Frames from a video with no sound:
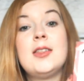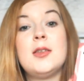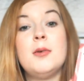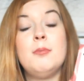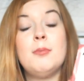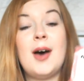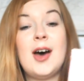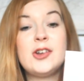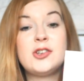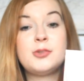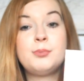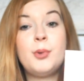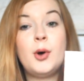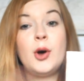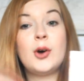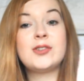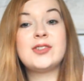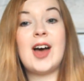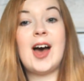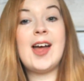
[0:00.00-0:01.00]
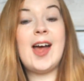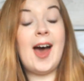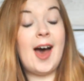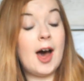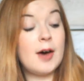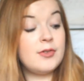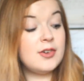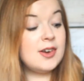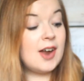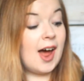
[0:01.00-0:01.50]
the matchbox. I
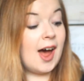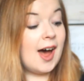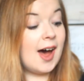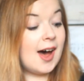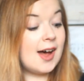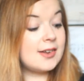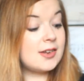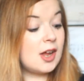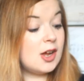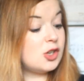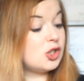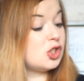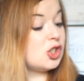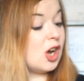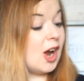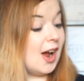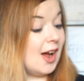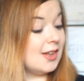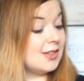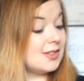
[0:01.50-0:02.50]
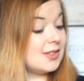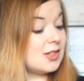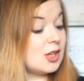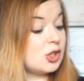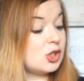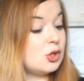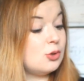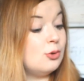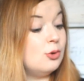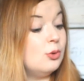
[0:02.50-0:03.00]
haven't had a chance
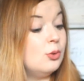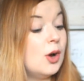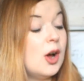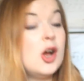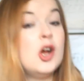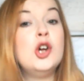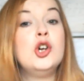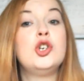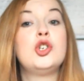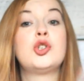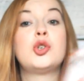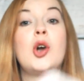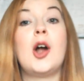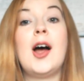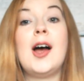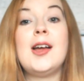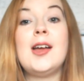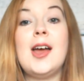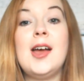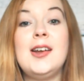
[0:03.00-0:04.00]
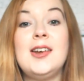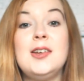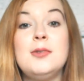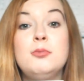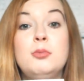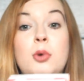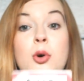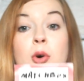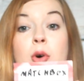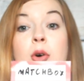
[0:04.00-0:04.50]
to try
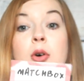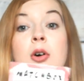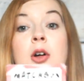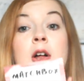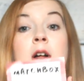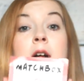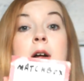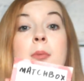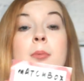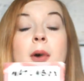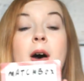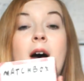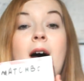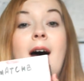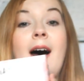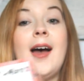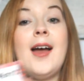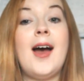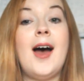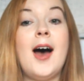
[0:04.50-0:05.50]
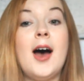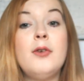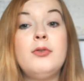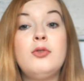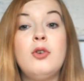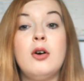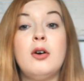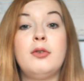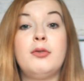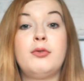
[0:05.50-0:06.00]
any more, but I
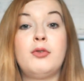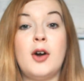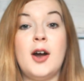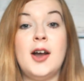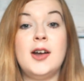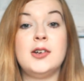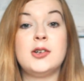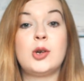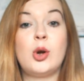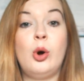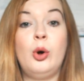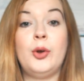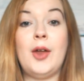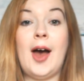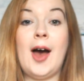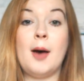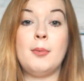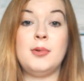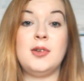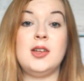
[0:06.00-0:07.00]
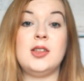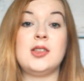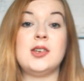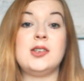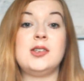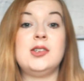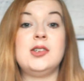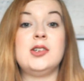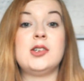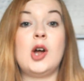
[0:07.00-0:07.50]
have got a friend called Abby
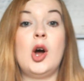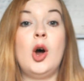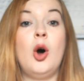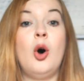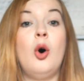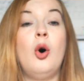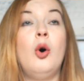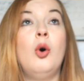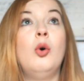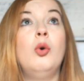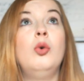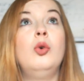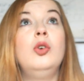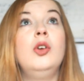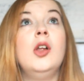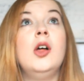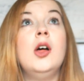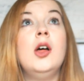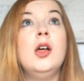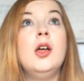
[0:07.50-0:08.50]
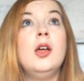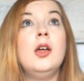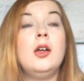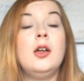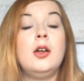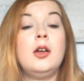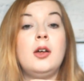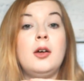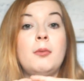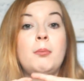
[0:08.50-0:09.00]
that did a whole
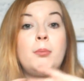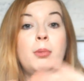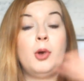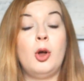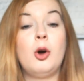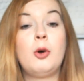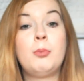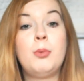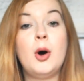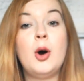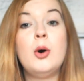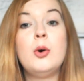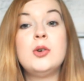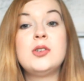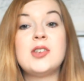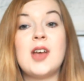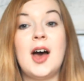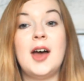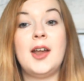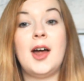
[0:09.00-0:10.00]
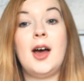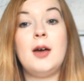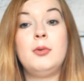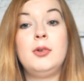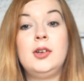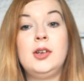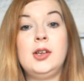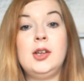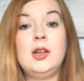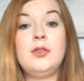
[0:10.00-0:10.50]
blog post, and I
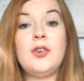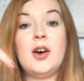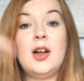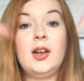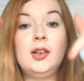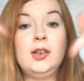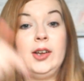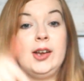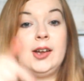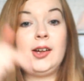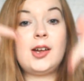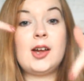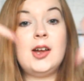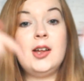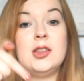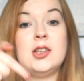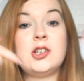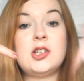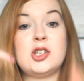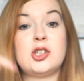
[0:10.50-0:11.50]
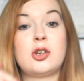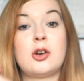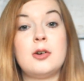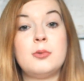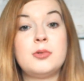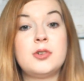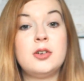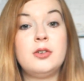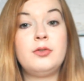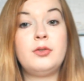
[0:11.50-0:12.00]
will leave a link in the
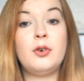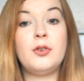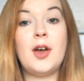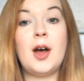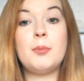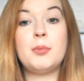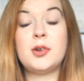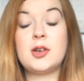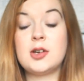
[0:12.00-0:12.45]
description for that,